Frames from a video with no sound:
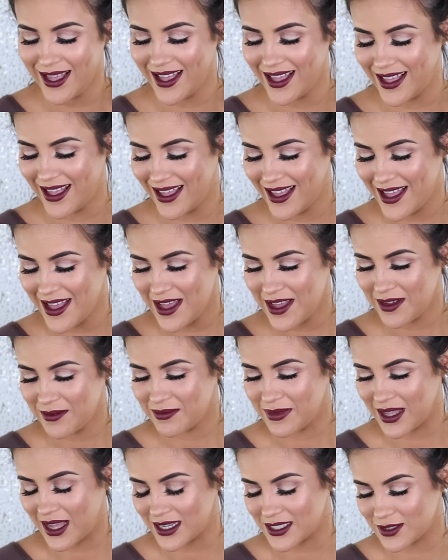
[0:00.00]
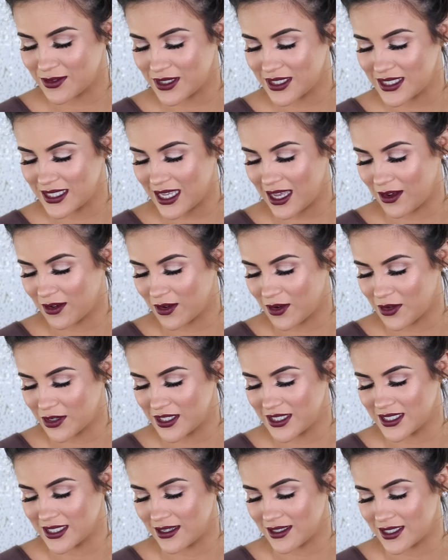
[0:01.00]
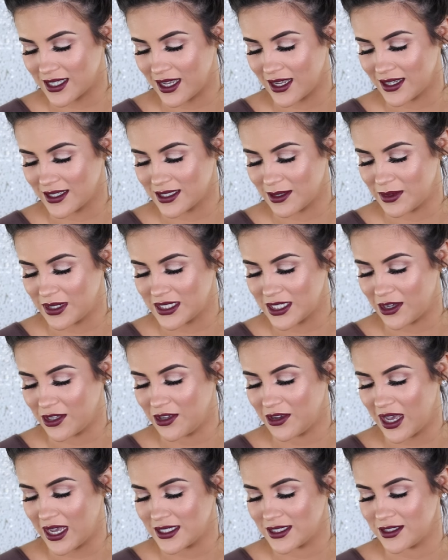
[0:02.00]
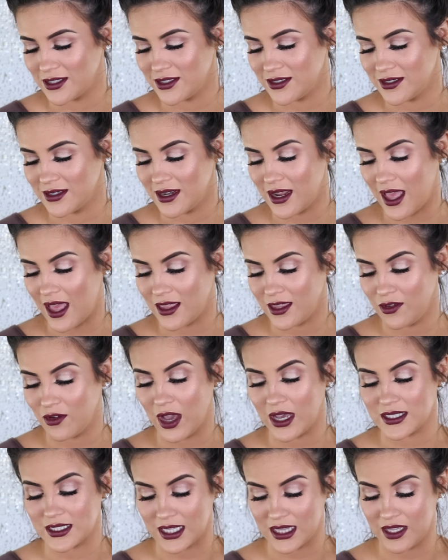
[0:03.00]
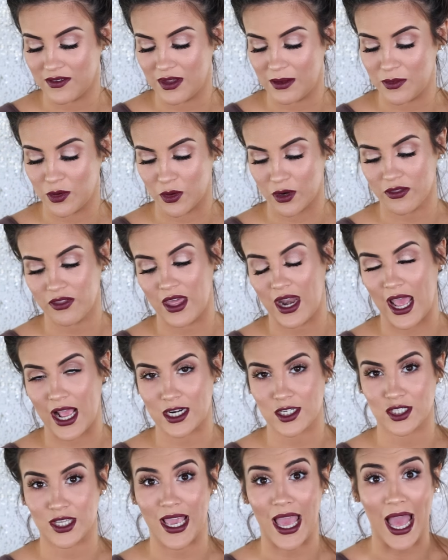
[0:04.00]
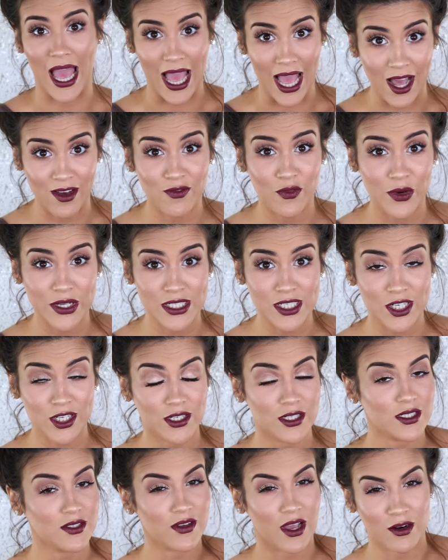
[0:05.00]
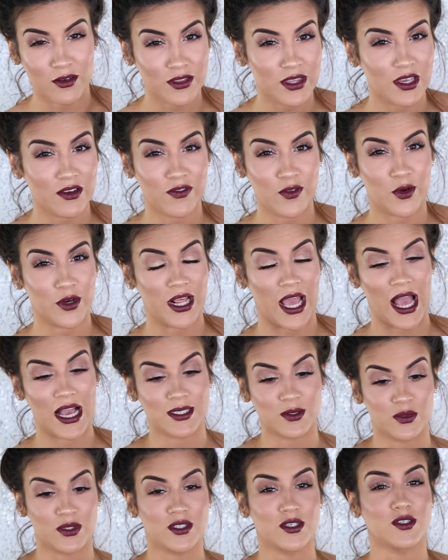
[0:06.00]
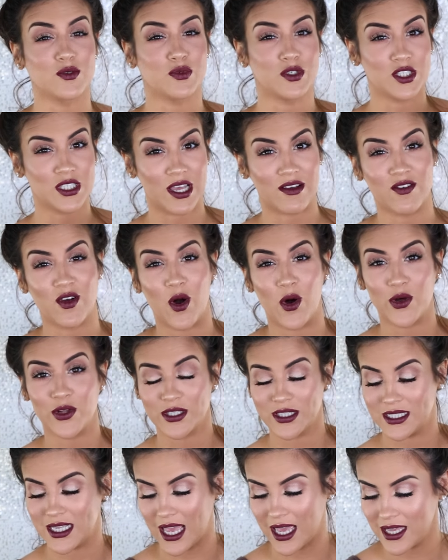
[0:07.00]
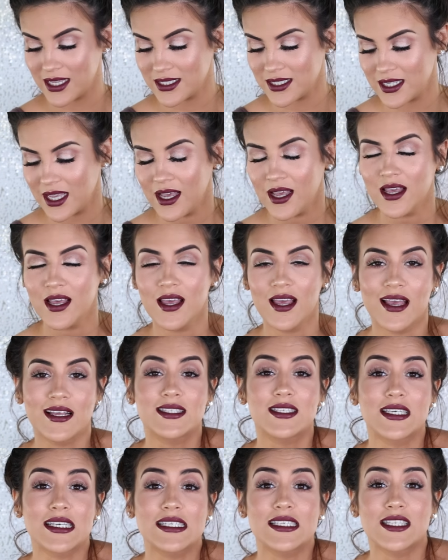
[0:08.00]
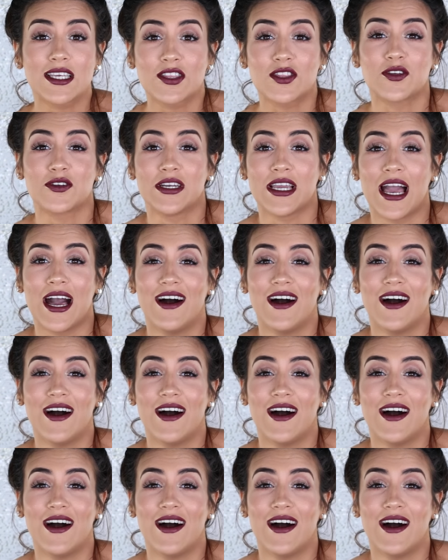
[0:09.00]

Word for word: but I just wanna see how cold it is outside because I'm gonna tell you guys and you guys that live up north that actually have winters. I don't think Florida has winters. We just have cold days. It's 63